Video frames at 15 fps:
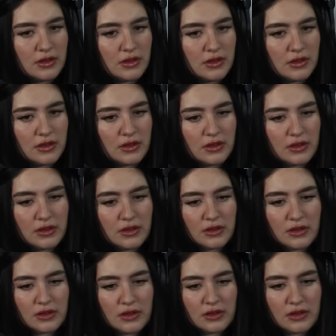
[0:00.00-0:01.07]

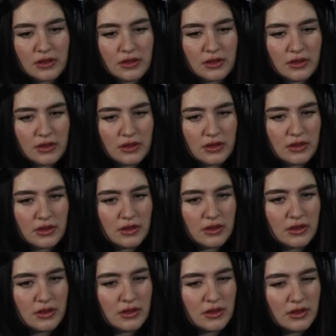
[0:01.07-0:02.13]

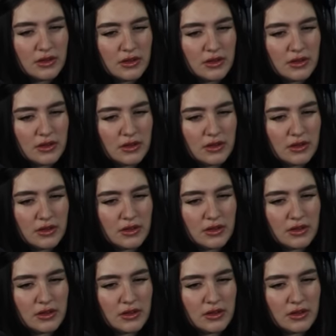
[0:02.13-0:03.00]
(silent)